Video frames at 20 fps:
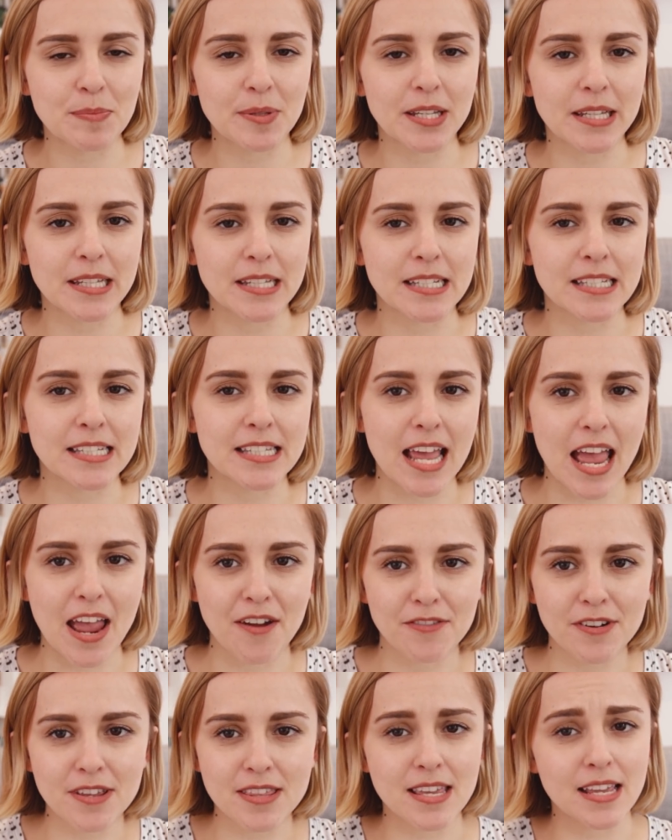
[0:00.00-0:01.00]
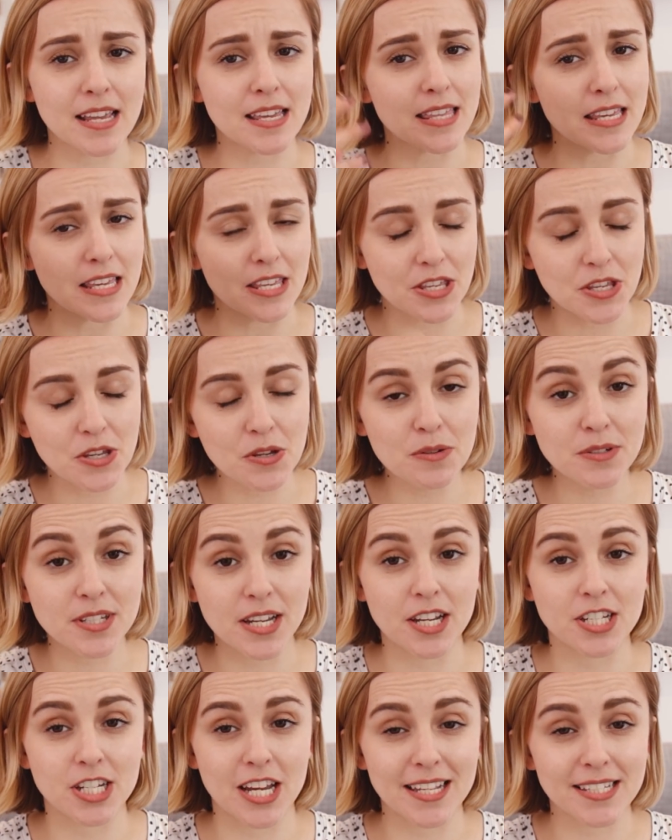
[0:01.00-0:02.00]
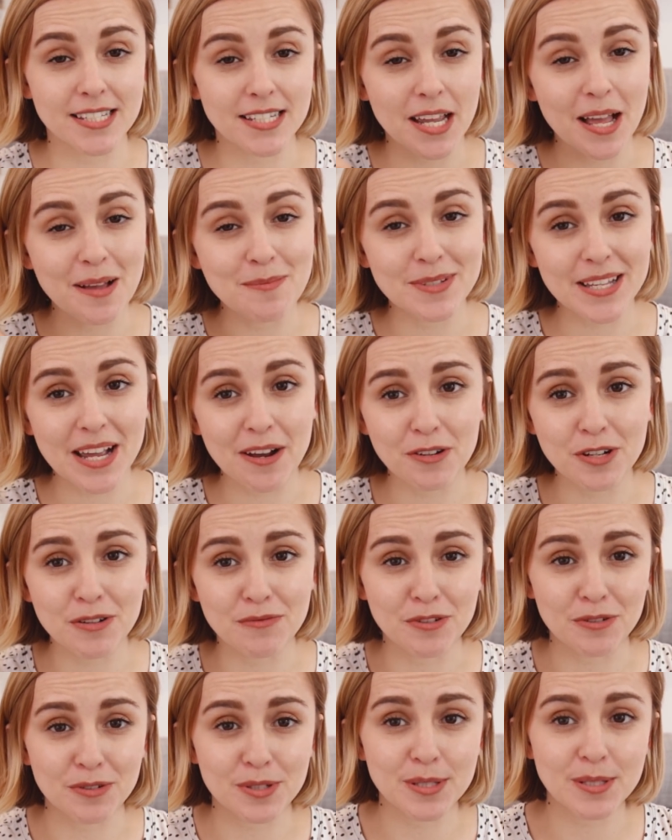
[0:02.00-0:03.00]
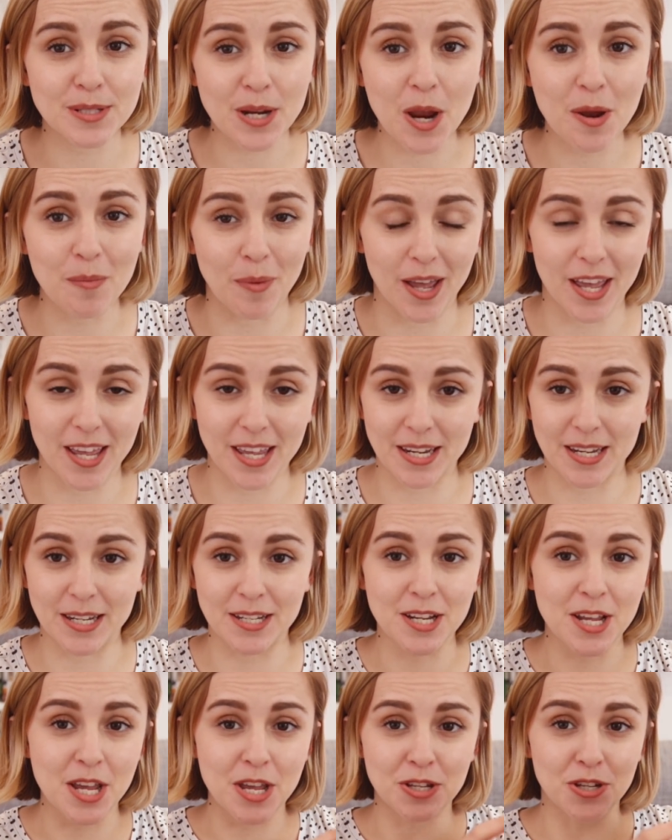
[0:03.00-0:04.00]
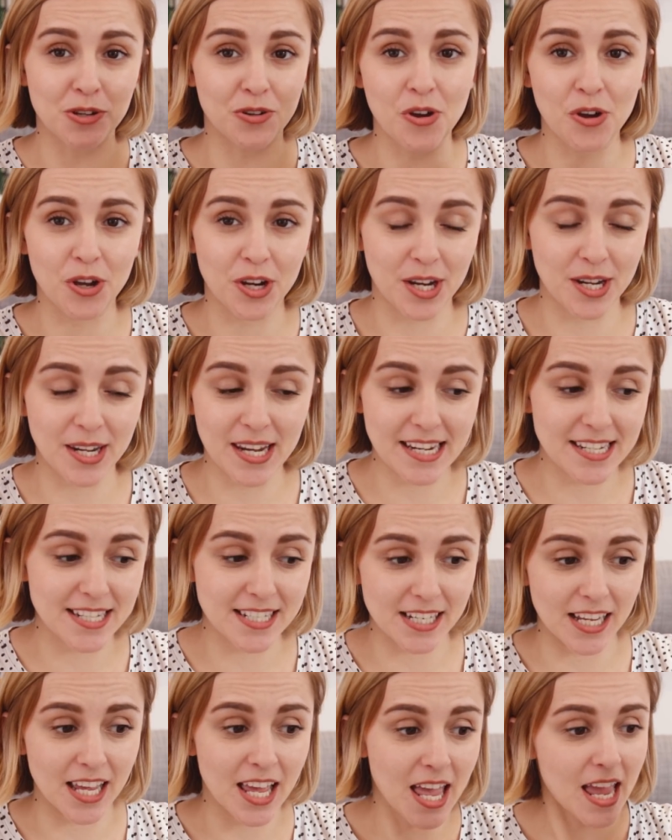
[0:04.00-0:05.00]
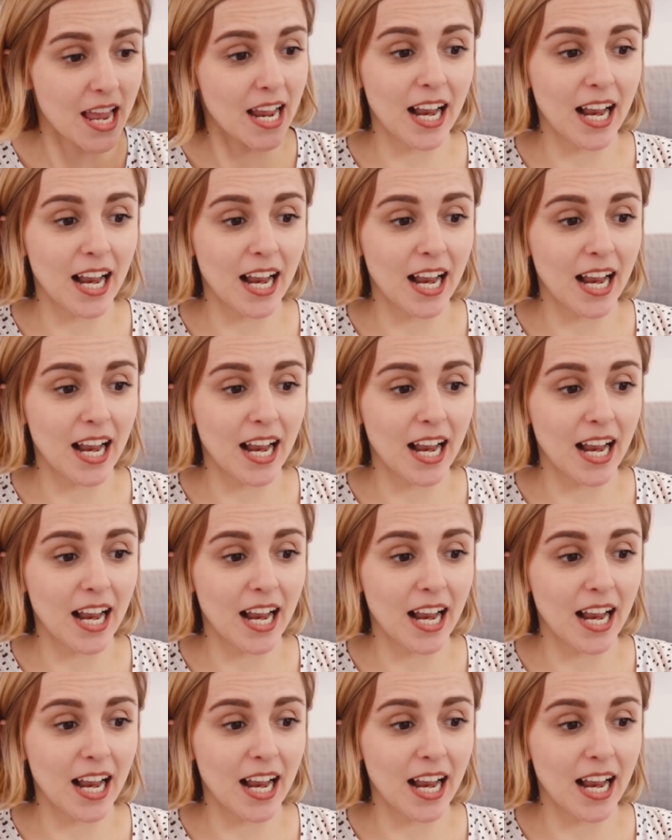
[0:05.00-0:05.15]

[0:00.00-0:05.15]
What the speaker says: because everything that you digest comes out of your stoma and you're not going to need to